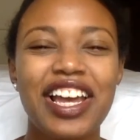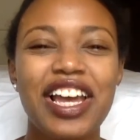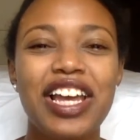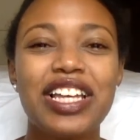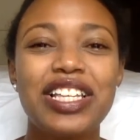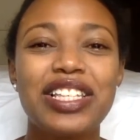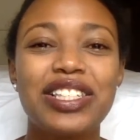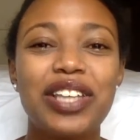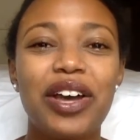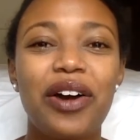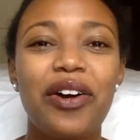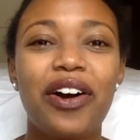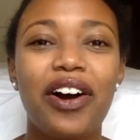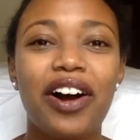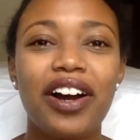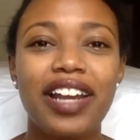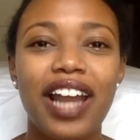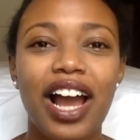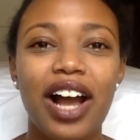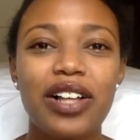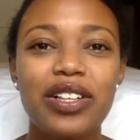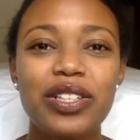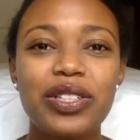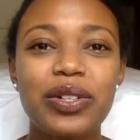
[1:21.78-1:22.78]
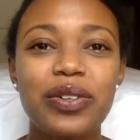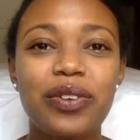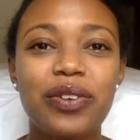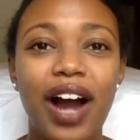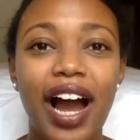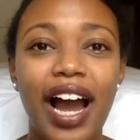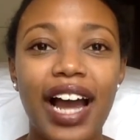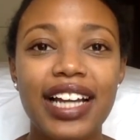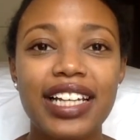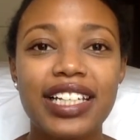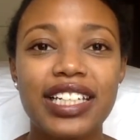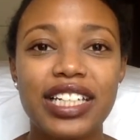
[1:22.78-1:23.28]
So on Outschool,
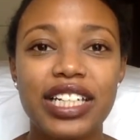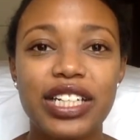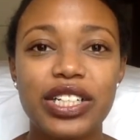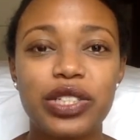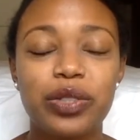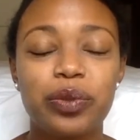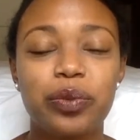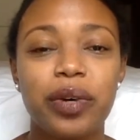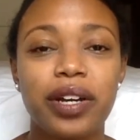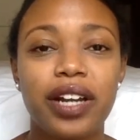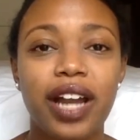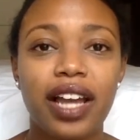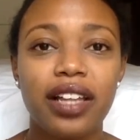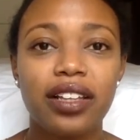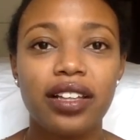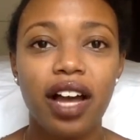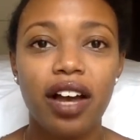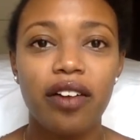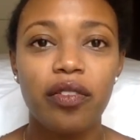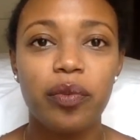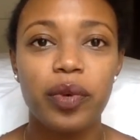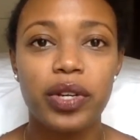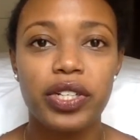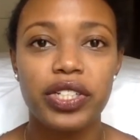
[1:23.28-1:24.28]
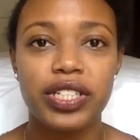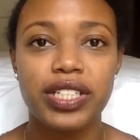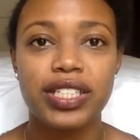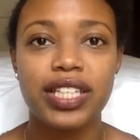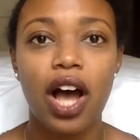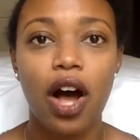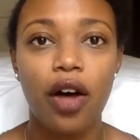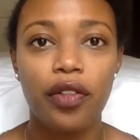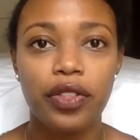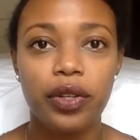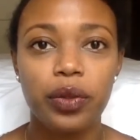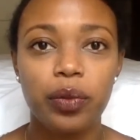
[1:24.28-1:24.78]
I teach what I love, which is
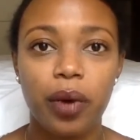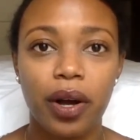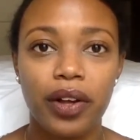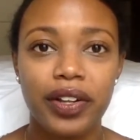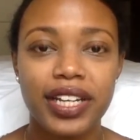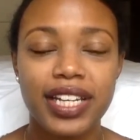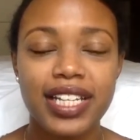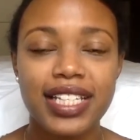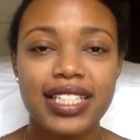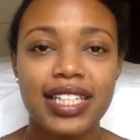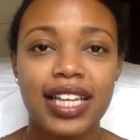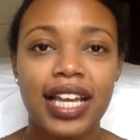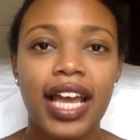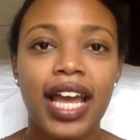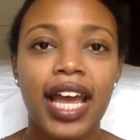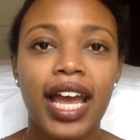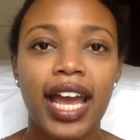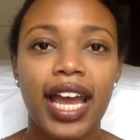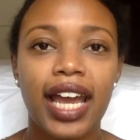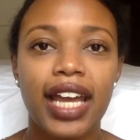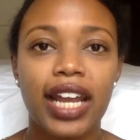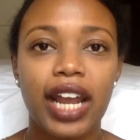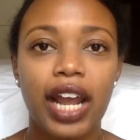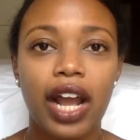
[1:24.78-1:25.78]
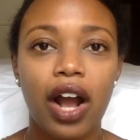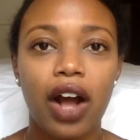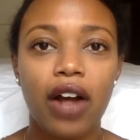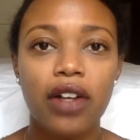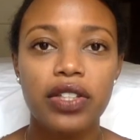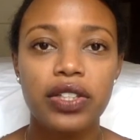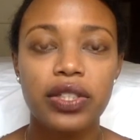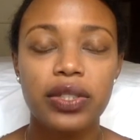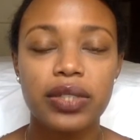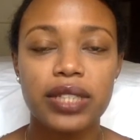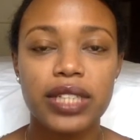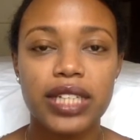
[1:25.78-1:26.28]
health and wellness, and I
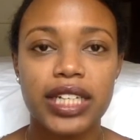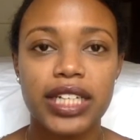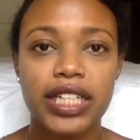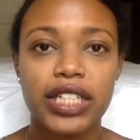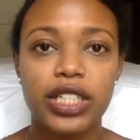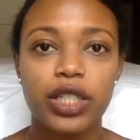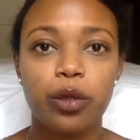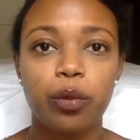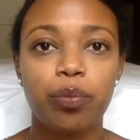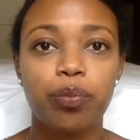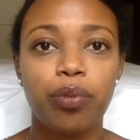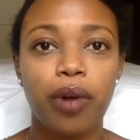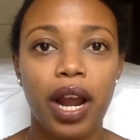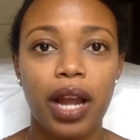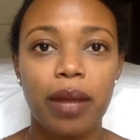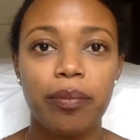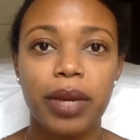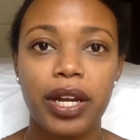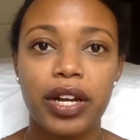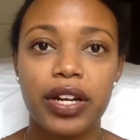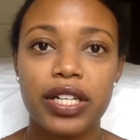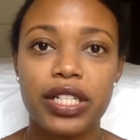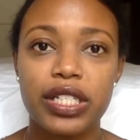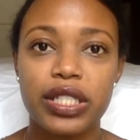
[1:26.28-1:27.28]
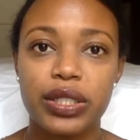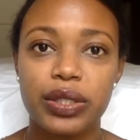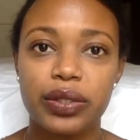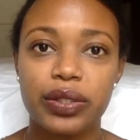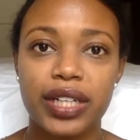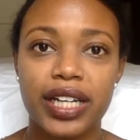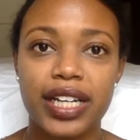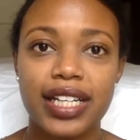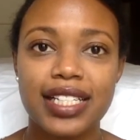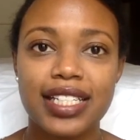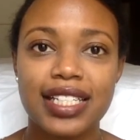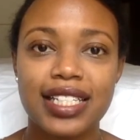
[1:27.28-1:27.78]
also teach primary
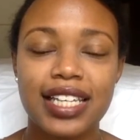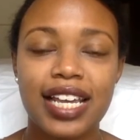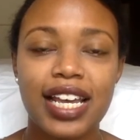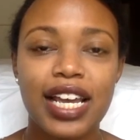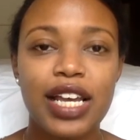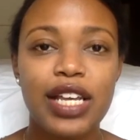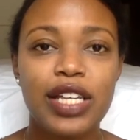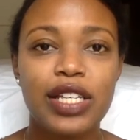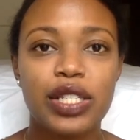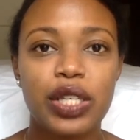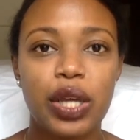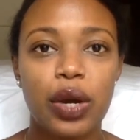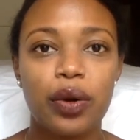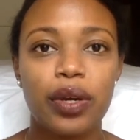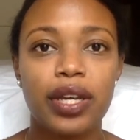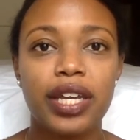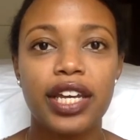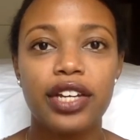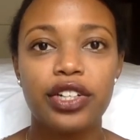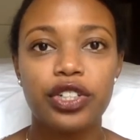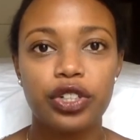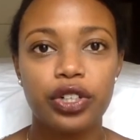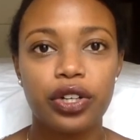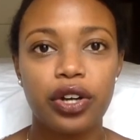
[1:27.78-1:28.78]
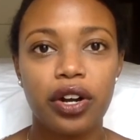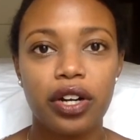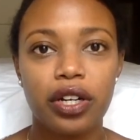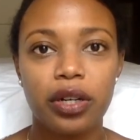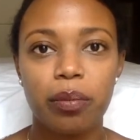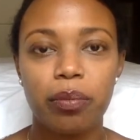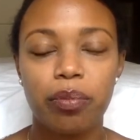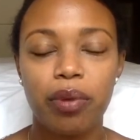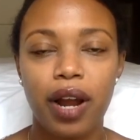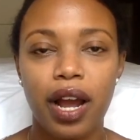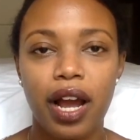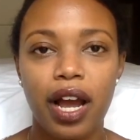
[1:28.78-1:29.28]
students. So
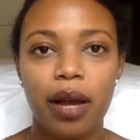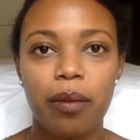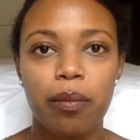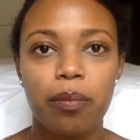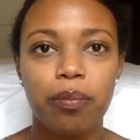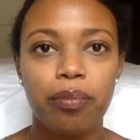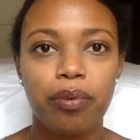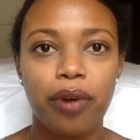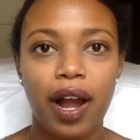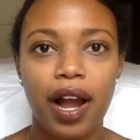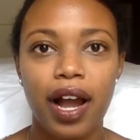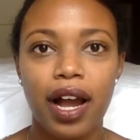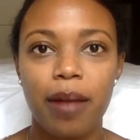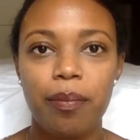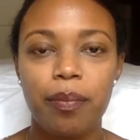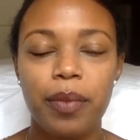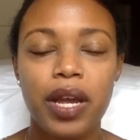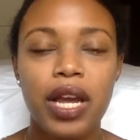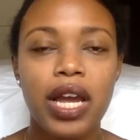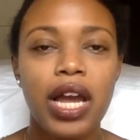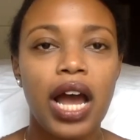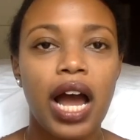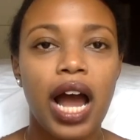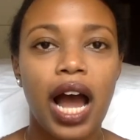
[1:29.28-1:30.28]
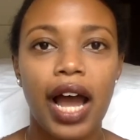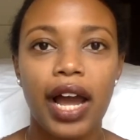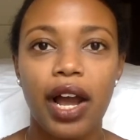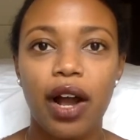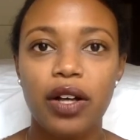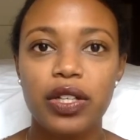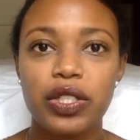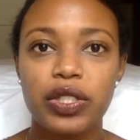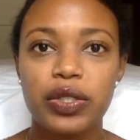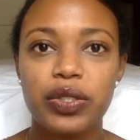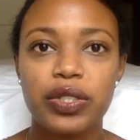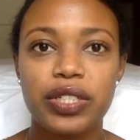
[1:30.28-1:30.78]
kindergarten prep. I
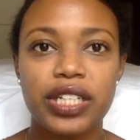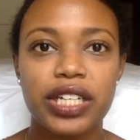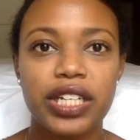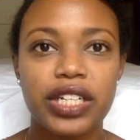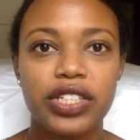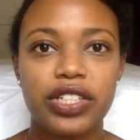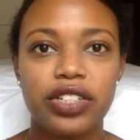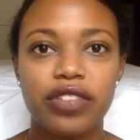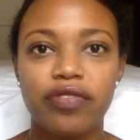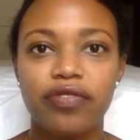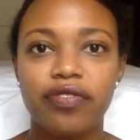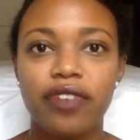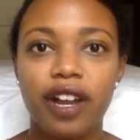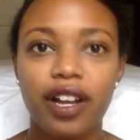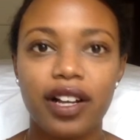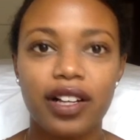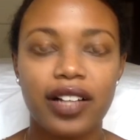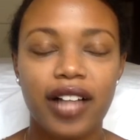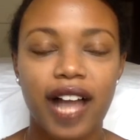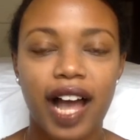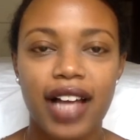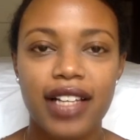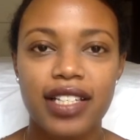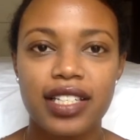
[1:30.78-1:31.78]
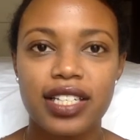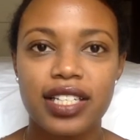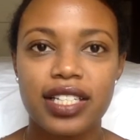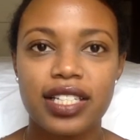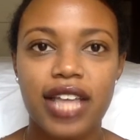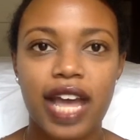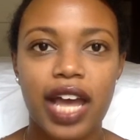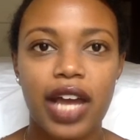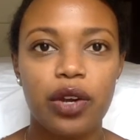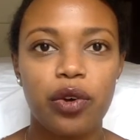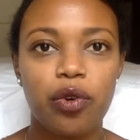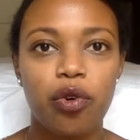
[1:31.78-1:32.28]
also teach fun classes
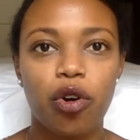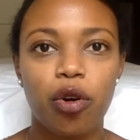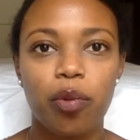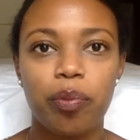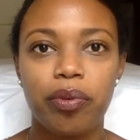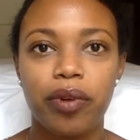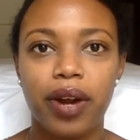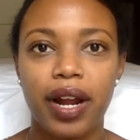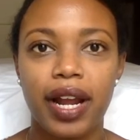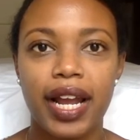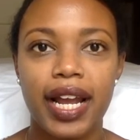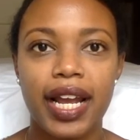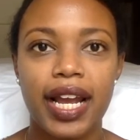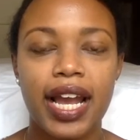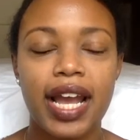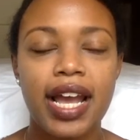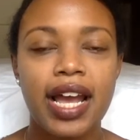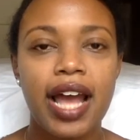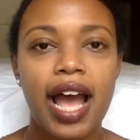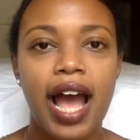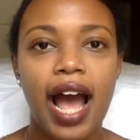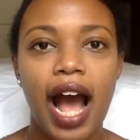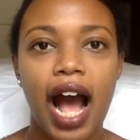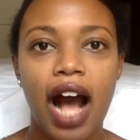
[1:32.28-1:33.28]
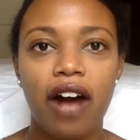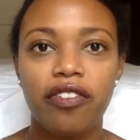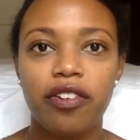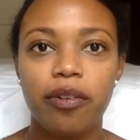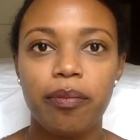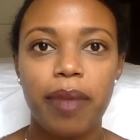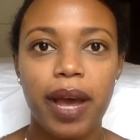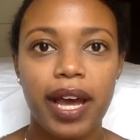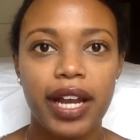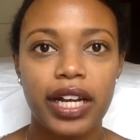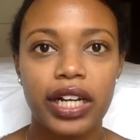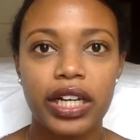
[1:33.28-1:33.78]
that incorporate
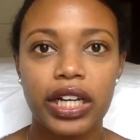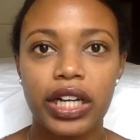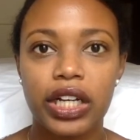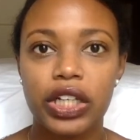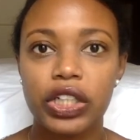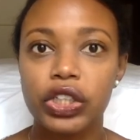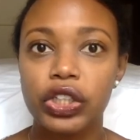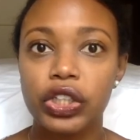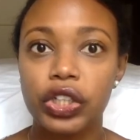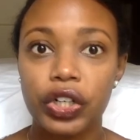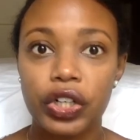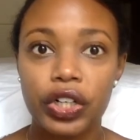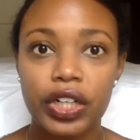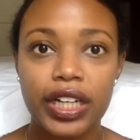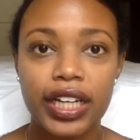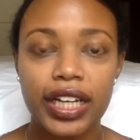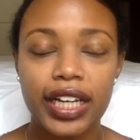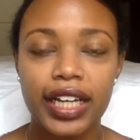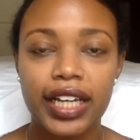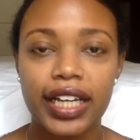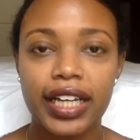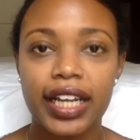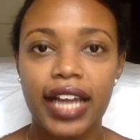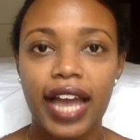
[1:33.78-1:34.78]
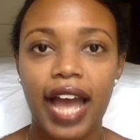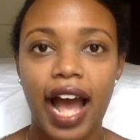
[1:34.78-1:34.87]
alphabet learning,